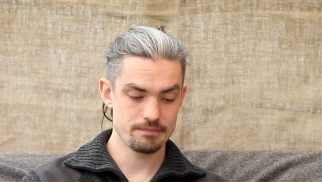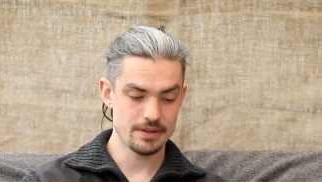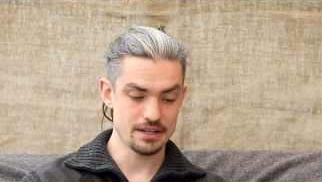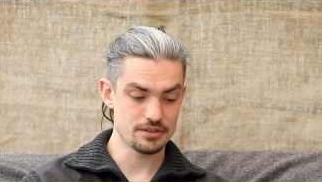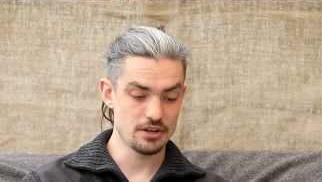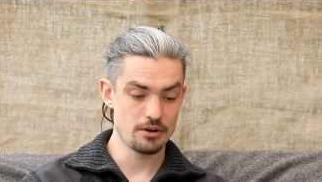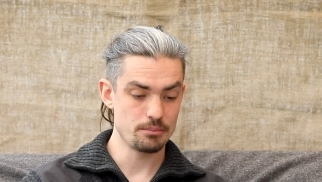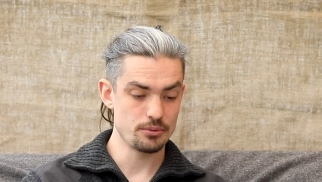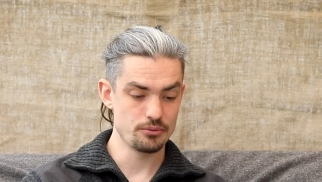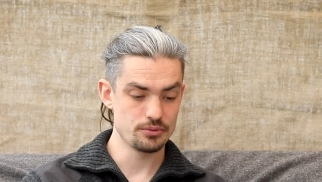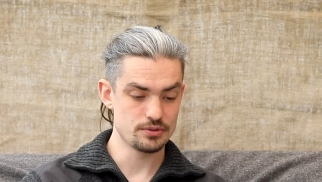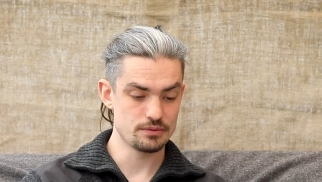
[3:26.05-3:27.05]

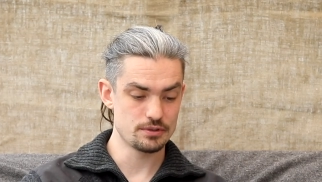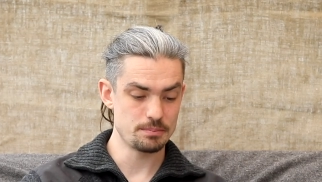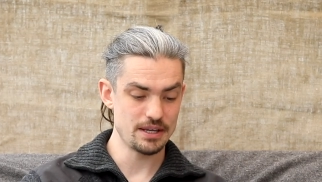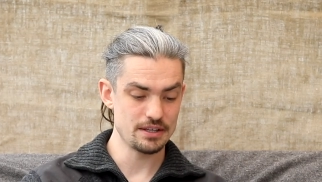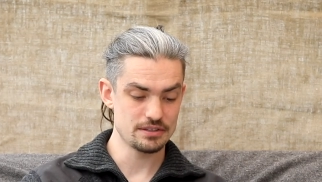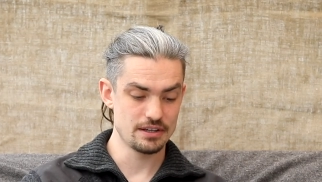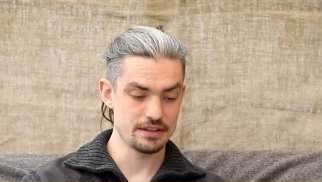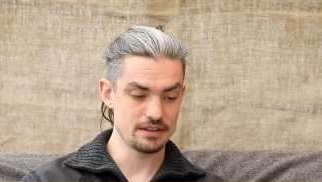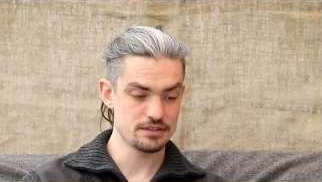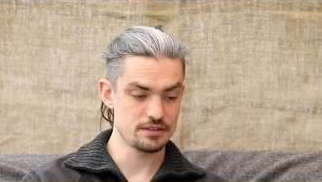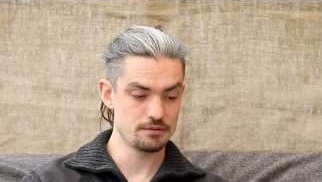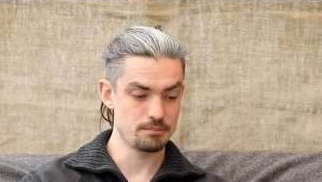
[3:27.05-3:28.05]
Examples of spears like
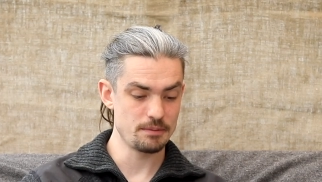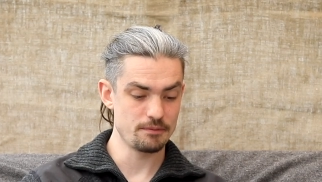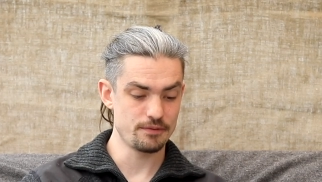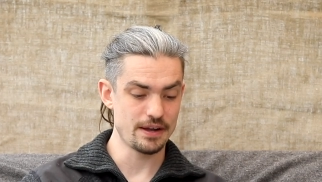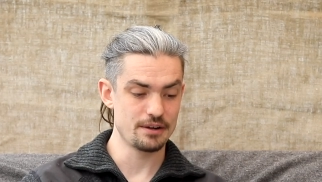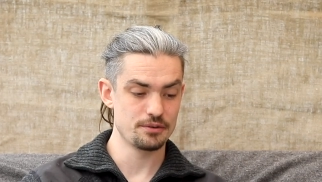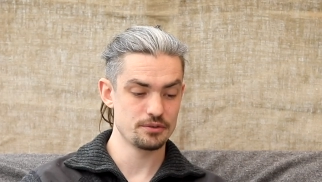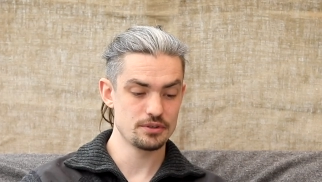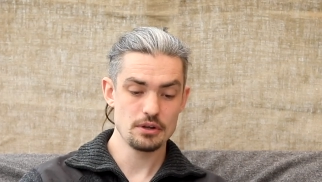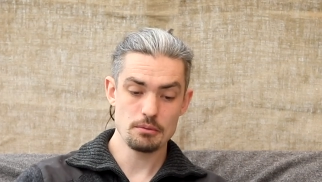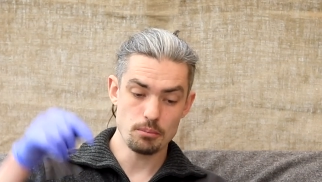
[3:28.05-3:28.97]
this have been found